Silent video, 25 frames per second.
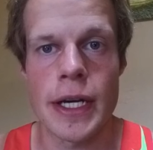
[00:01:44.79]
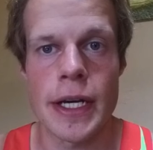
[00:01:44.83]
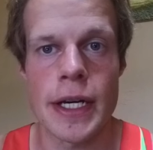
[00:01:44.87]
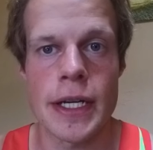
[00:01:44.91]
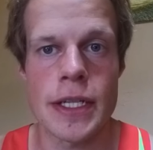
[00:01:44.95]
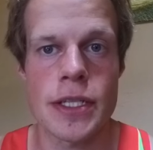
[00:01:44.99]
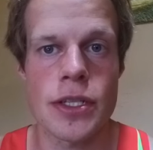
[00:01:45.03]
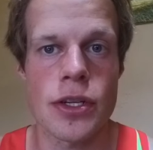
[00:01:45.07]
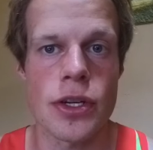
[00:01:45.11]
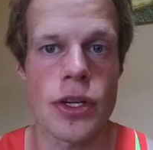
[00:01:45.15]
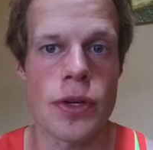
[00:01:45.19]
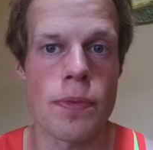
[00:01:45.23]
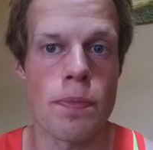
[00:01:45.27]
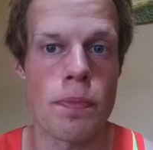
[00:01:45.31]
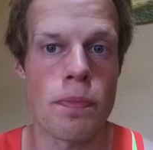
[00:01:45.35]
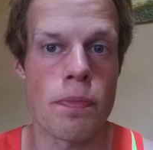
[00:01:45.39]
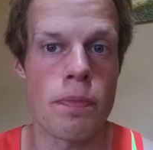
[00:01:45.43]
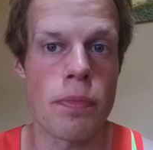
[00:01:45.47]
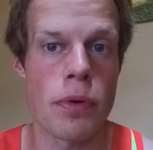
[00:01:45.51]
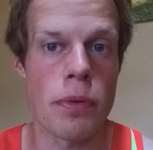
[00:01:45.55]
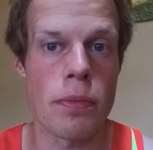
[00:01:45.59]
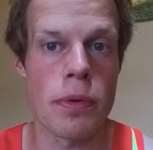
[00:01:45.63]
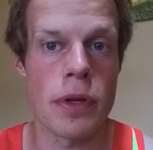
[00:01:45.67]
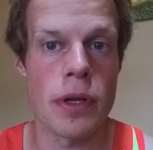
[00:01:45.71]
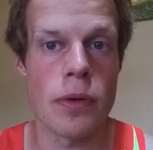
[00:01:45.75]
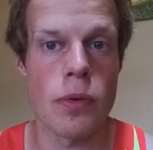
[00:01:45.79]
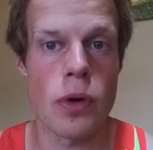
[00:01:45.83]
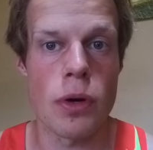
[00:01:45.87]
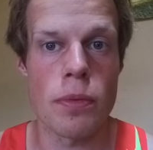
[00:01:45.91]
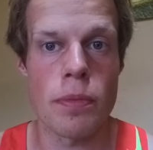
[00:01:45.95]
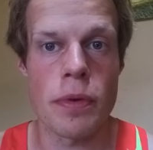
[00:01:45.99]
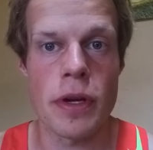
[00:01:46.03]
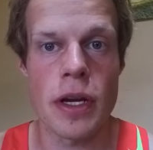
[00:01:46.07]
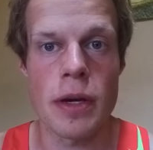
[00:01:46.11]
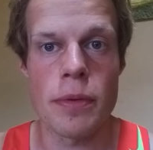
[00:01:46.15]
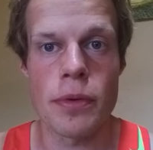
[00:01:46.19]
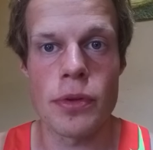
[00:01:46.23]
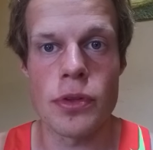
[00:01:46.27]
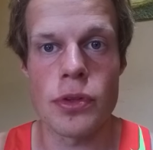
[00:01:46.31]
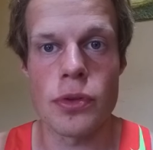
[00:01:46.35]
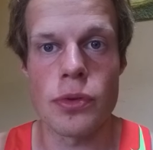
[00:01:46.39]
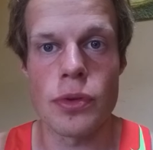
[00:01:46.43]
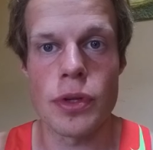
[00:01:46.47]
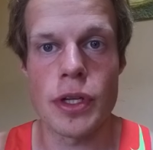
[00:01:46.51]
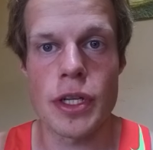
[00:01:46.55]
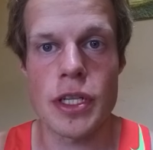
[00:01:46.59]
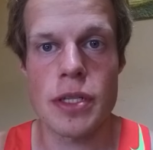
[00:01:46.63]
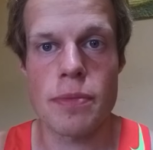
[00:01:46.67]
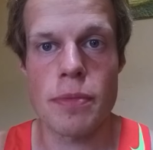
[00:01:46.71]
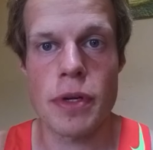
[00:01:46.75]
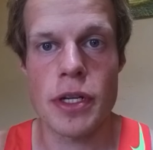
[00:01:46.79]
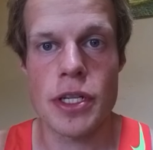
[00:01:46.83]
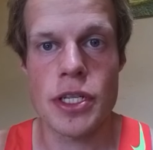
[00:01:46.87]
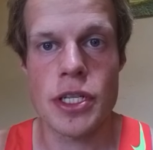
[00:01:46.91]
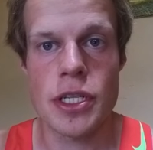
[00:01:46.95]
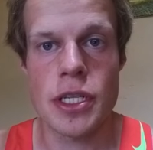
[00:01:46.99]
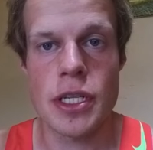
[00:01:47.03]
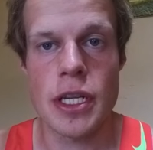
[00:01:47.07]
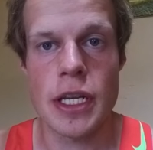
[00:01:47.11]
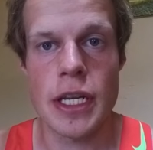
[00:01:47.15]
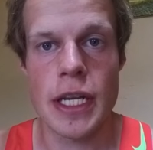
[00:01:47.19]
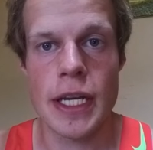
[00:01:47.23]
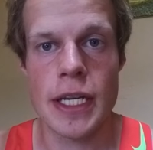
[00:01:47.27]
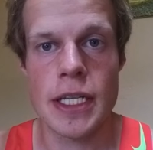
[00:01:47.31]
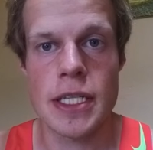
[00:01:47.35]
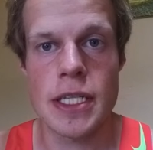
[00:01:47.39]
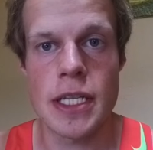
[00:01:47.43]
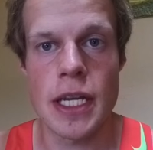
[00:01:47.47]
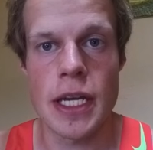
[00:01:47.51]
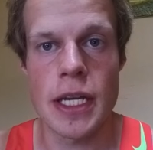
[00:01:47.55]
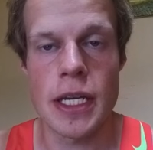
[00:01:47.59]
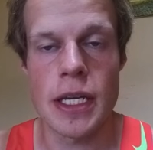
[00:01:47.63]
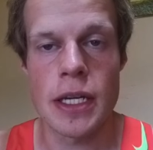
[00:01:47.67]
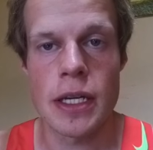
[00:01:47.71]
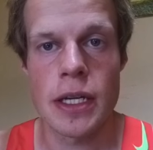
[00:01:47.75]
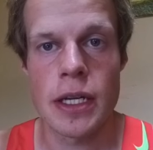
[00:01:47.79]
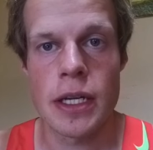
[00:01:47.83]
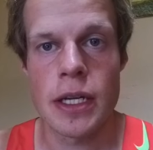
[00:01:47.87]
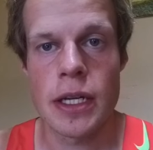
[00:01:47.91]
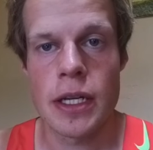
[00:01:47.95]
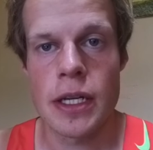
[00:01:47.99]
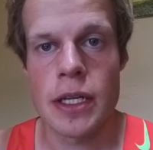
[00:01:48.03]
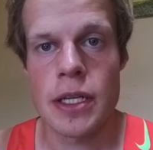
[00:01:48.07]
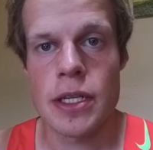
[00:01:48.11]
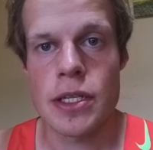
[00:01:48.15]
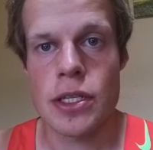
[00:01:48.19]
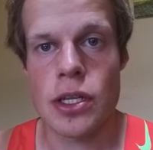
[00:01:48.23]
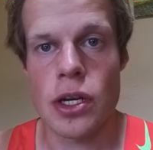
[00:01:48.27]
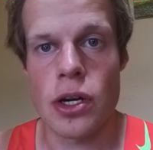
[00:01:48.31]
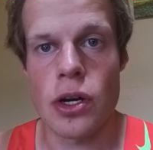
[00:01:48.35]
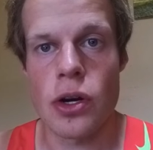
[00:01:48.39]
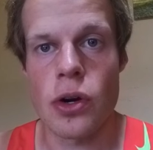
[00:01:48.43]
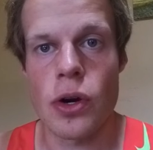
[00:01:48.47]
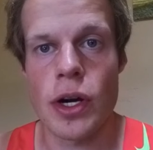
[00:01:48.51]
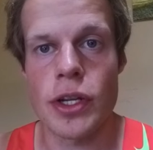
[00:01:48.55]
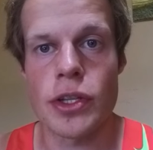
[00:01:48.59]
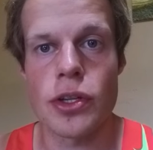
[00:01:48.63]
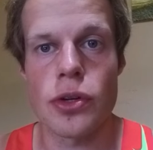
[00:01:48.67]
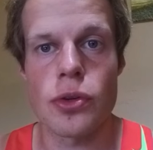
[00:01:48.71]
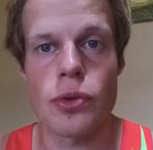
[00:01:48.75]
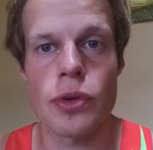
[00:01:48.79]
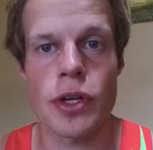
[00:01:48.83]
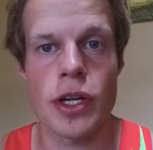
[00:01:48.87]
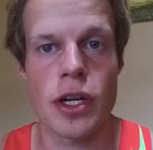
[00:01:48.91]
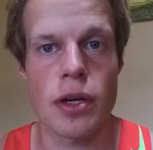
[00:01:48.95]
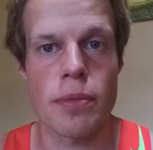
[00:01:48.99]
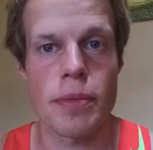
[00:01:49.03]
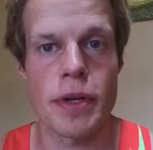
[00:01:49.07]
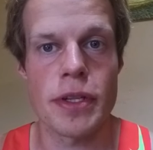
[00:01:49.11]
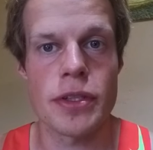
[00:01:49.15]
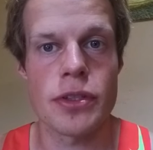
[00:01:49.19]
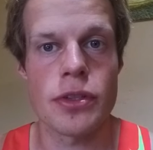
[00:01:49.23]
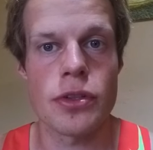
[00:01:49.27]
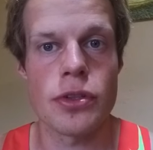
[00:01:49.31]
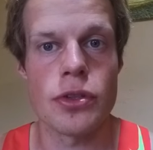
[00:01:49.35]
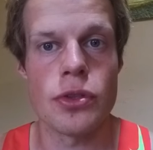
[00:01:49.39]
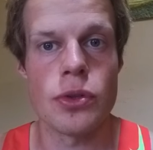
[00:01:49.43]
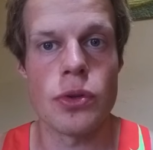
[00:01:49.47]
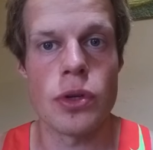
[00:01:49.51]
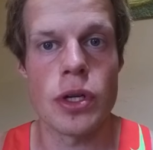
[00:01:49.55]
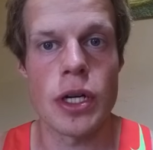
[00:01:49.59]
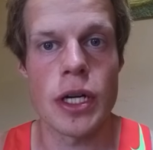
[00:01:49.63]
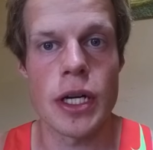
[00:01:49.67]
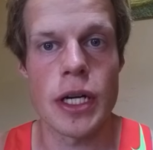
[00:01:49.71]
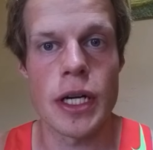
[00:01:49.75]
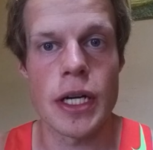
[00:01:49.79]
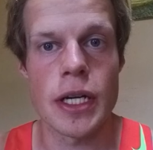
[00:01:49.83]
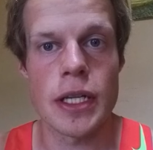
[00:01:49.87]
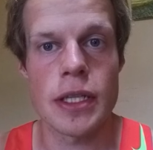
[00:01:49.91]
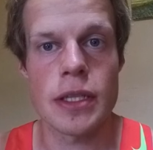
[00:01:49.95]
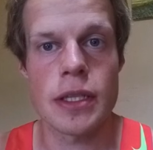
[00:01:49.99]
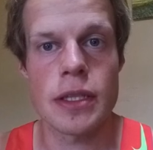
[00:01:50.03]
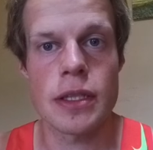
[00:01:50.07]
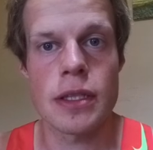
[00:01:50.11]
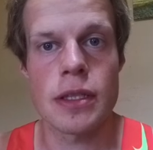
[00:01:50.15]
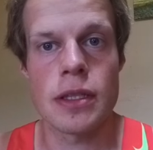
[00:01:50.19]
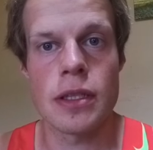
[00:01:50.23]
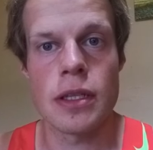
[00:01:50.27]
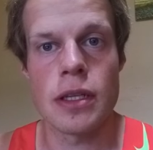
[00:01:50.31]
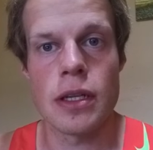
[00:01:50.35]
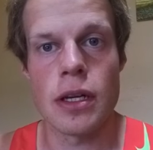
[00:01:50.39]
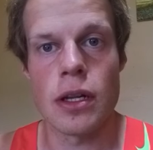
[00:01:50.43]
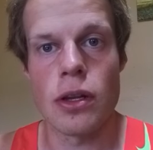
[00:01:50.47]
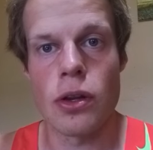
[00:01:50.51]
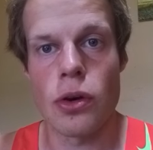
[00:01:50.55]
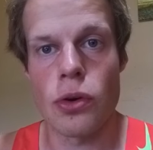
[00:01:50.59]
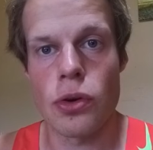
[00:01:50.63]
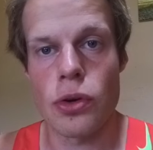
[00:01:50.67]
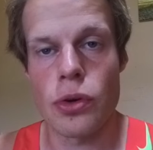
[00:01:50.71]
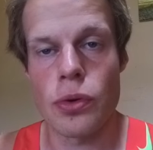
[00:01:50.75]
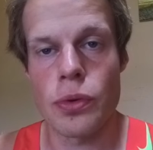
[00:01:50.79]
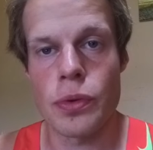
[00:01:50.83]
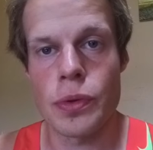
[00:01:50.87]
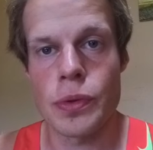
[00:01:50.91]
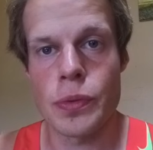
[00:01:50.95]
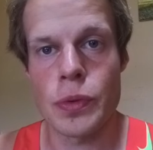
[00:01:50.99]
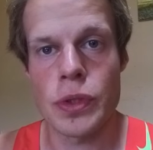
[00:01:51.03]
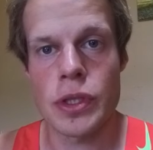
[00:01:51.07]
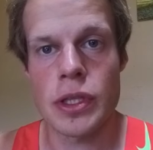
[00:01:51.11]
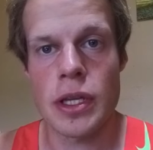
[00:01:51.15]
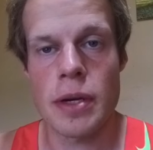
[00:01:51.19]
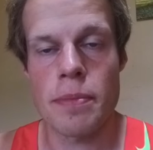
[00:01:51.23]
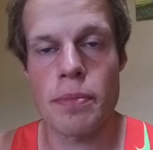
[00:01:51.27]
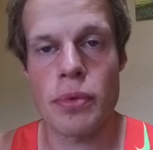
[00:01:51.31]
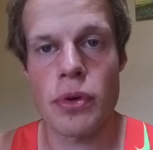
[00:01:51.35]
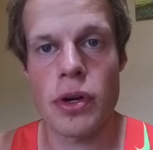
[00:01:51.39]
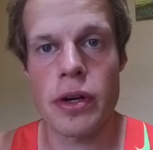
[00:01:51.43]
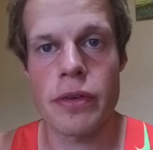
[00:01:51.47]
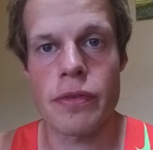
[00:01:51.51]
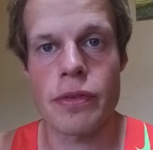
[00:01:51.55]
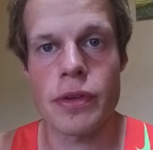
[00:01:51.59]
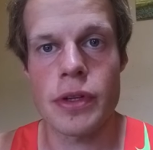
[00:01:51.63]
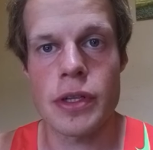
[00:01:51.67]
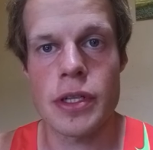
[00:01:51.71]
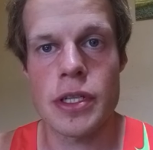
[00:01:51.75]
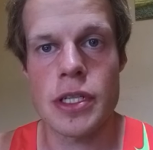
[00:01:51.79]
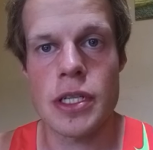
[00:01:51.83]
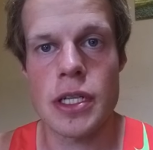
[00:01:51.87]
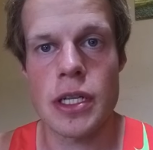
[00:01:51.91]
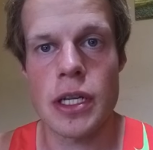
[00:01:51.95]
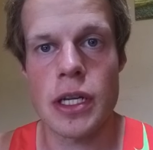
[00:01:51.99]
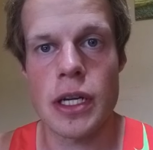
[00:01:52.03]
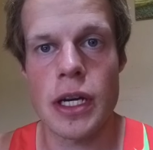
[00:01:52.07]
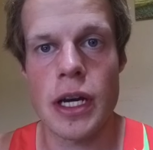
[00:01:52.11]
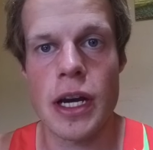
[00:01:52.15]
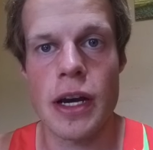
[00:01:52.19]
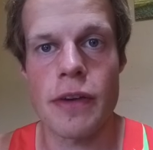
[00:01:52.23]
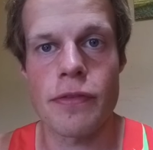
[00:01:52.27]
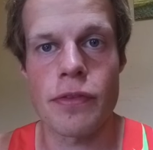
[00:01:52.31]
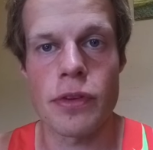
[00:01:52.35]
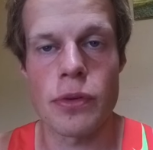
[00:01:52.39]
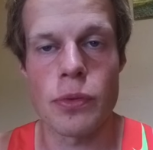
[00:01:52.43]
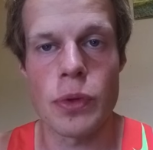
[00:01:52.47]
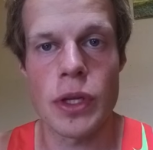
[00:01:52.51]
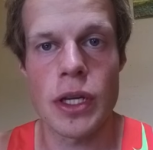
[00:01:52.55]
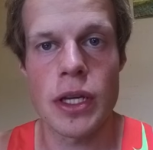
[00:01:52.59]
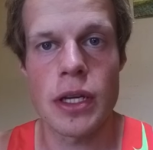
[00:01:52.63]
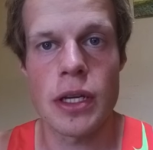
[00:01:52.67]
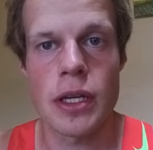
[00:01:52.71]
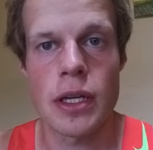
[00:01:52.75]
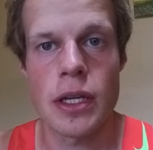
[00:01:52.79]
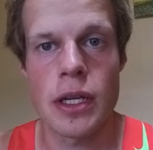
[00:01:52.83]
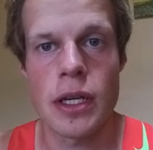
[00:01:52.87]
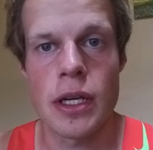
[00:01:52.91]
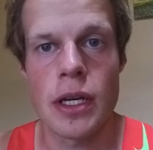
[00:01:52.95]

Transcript: So you probably won't be able to run as much the next day. So I don't recommend to do a long run with tempo efforts every week.